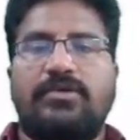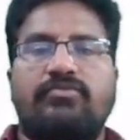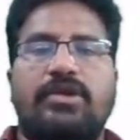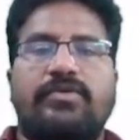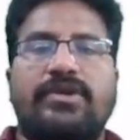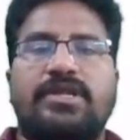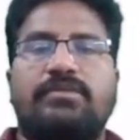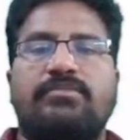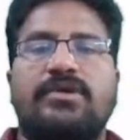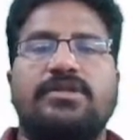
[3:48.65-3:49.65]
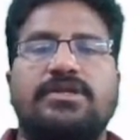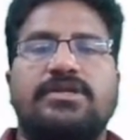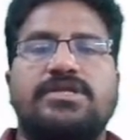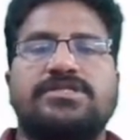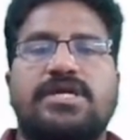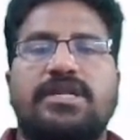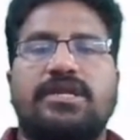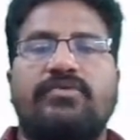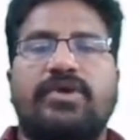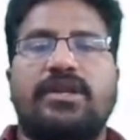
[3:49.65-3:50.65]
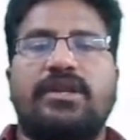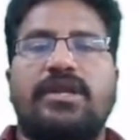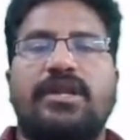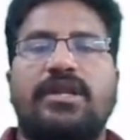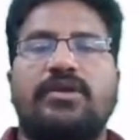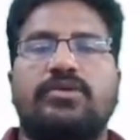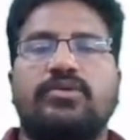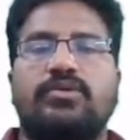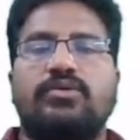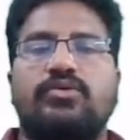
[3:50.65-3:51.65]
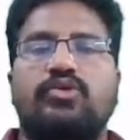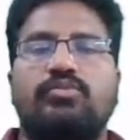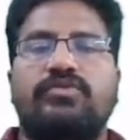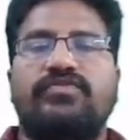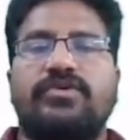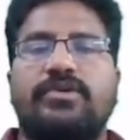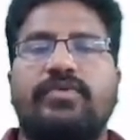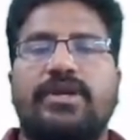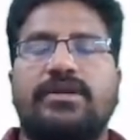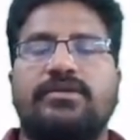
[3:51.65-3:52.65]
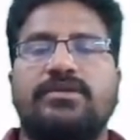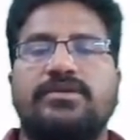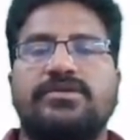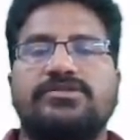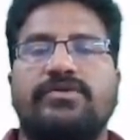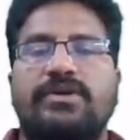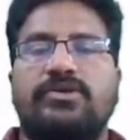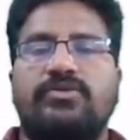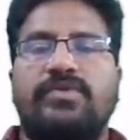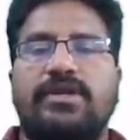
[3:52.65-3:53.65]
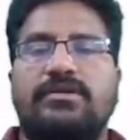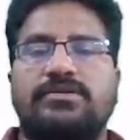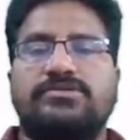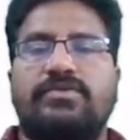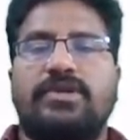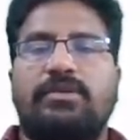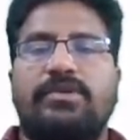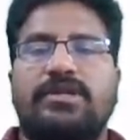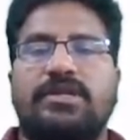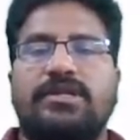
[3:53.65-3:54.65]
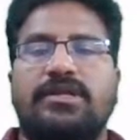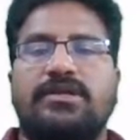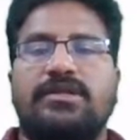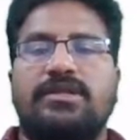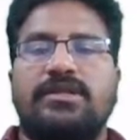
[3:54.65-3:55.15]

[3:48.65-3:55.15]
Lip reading: Why 1 time? Starting 1, ending 2. 2 before 1. So 1 to 1. So 1 time iterating.